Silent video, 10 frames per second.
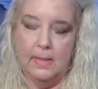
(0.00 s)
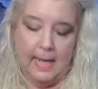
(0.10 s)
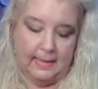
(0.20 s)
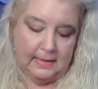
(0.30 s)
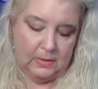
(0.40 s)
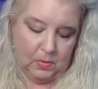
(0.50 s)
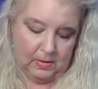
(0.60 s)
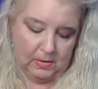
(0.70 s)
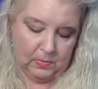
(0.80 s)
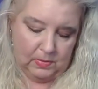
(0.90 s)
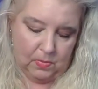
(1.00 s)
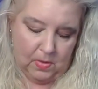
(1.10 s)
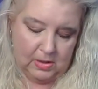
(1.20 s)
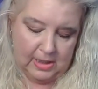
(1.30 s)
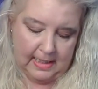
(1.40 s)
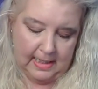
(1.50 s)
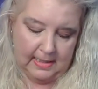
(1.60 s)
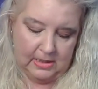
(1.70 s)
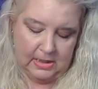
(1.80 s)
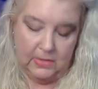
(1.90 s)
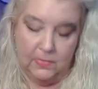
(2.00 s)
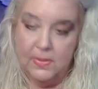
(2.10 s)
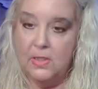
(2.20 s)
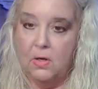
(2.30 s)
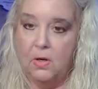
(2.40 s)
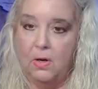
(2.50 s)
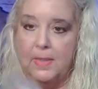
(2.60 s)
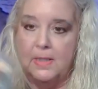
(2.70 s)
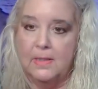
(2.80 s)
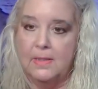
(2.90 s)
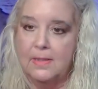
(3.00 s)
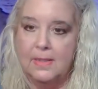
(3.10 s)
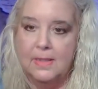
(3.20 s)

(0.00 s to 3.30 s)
Knight of Swords, what's rushing into you is the Hermit.